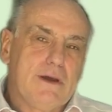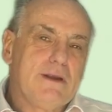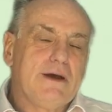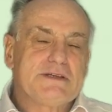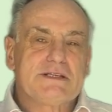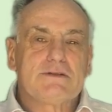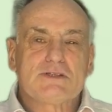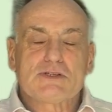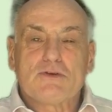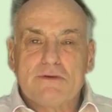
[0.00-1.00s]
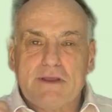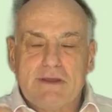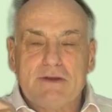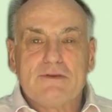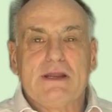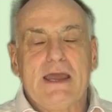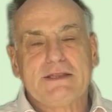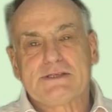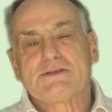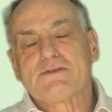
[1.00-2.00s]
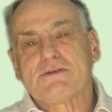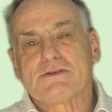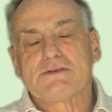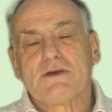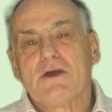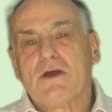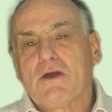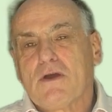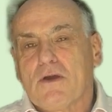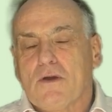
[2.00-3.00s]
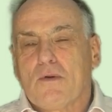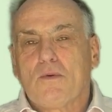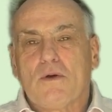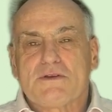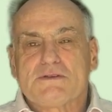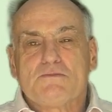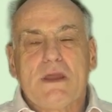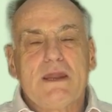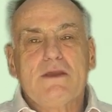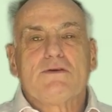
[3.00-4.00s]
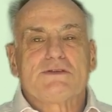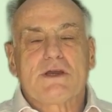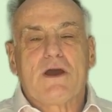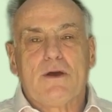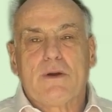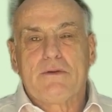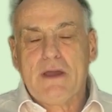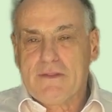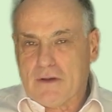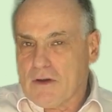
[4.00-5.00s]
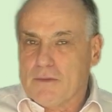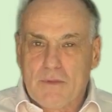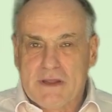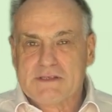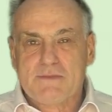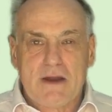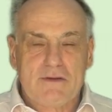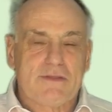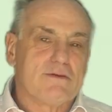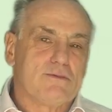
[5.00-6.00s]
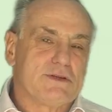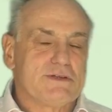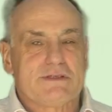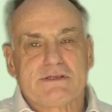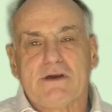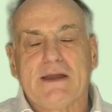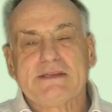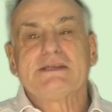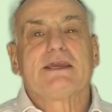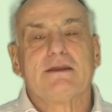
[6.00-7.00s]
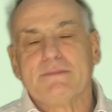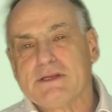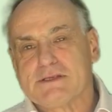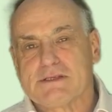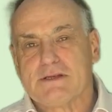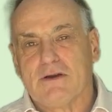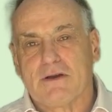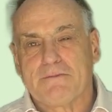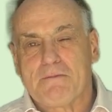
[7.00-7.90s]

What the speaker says: A nice little story that relates to this was many years ago I ran the Comrades Marathon, which is 90 kilometers long.